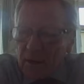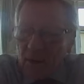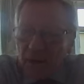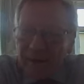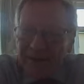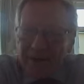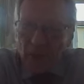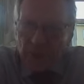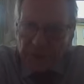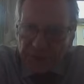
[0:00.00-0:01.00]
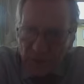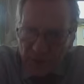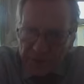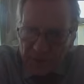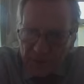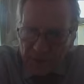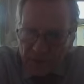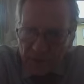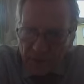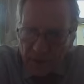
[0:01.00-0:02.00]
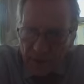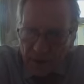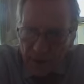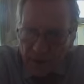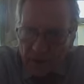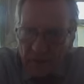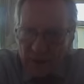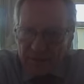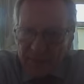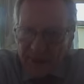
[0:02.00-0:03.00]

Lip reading: not only is on the surface, it goes